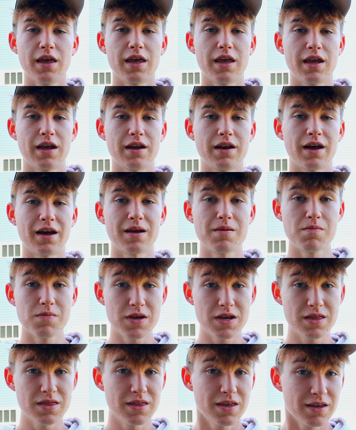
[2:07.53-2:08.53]
and I
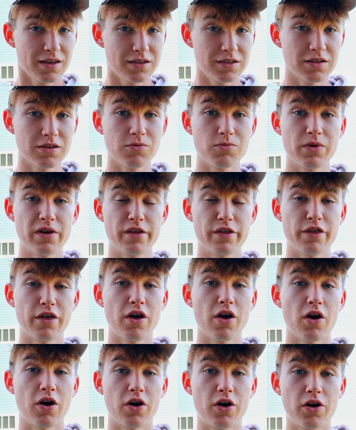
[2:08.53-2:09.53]
mean this with
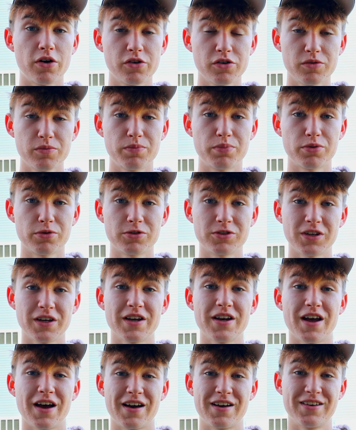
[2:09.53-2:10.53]

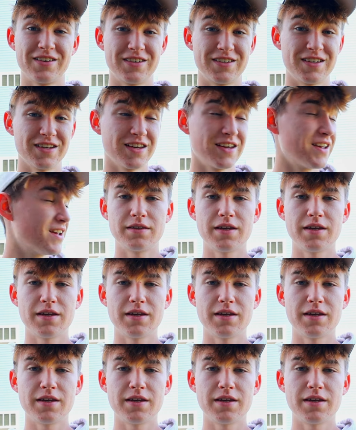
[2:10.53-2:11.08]
100% honesty.